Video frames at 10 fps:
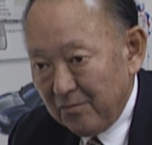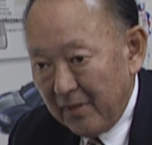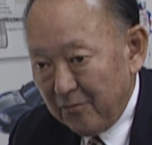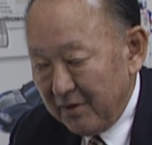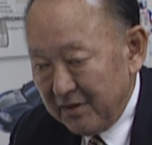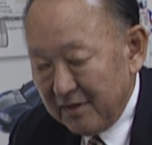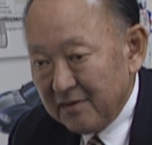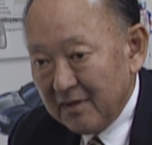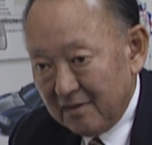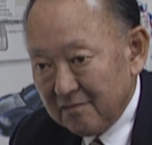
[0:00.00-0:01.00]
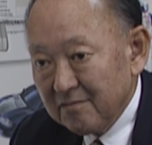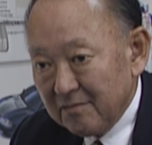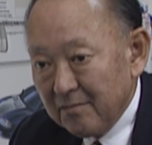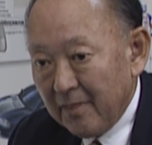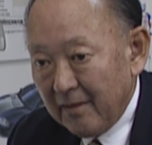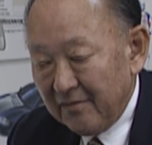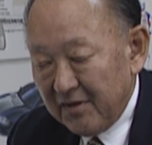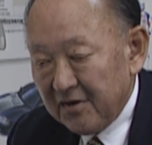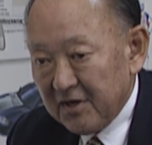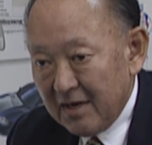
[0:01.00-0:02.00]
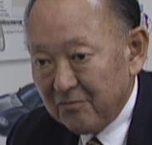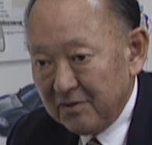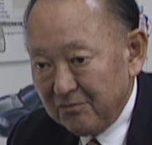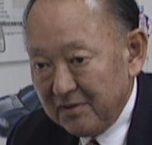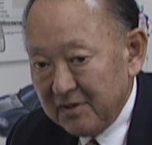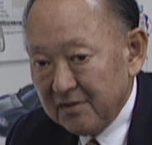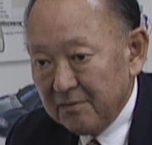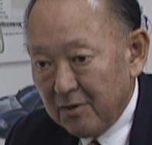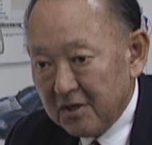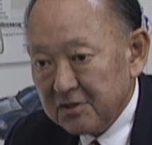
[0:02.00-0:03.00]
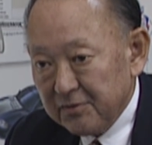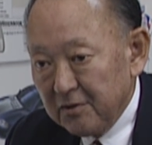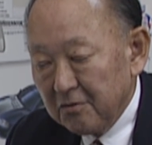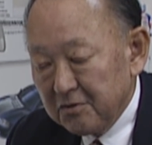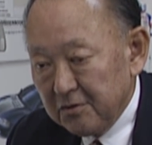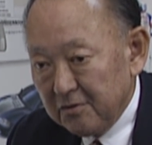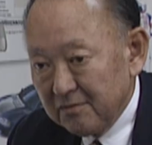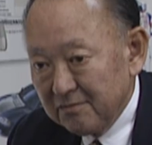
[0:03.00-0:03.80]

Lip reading: we did. At that time, we did the Boss 302.